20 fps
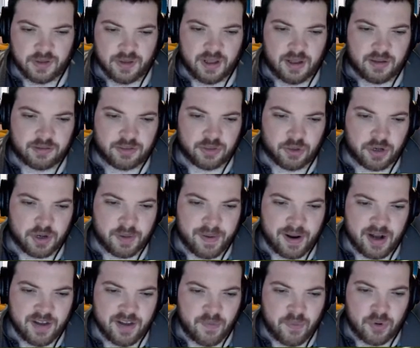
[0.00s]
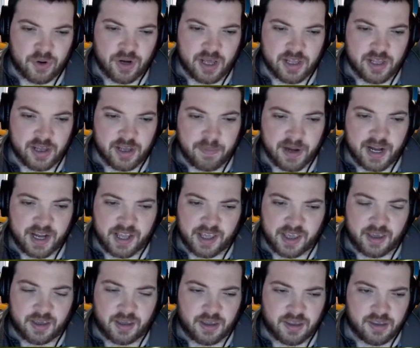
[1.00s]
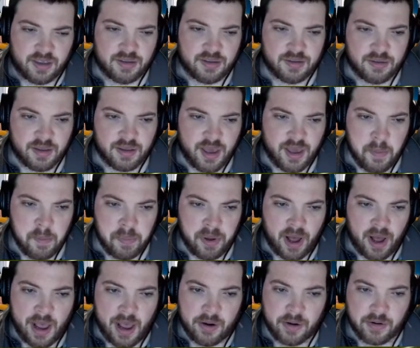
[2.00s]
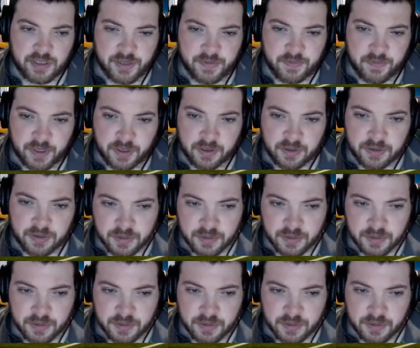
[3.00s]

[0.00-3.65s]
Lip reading: I'm talking about Liverpool like they're a bloody empire or something.